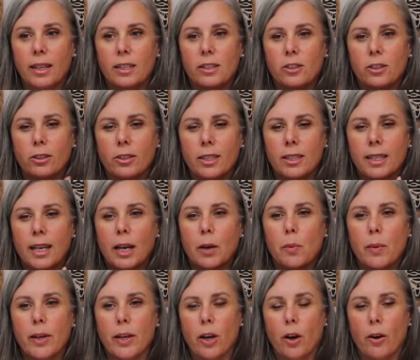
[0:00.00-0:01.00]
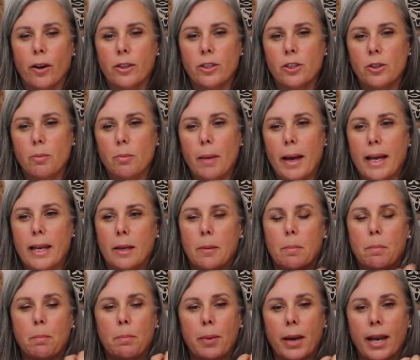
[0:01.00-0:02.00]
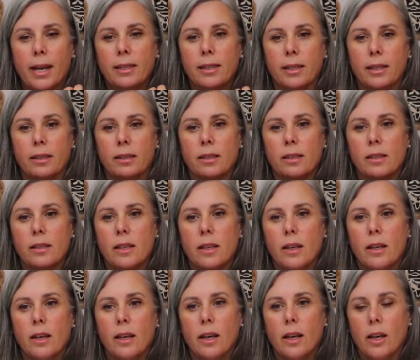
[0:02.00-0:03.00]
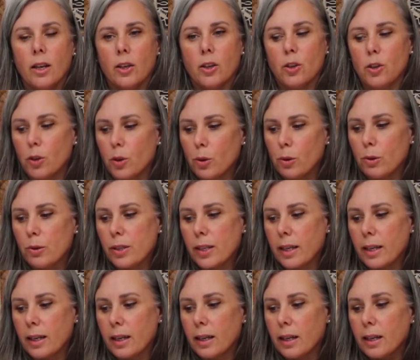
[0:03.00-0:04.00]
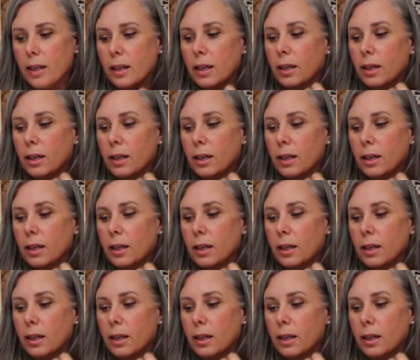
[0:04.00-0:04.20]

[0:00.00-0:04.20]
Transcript: So today we're going to make patterns using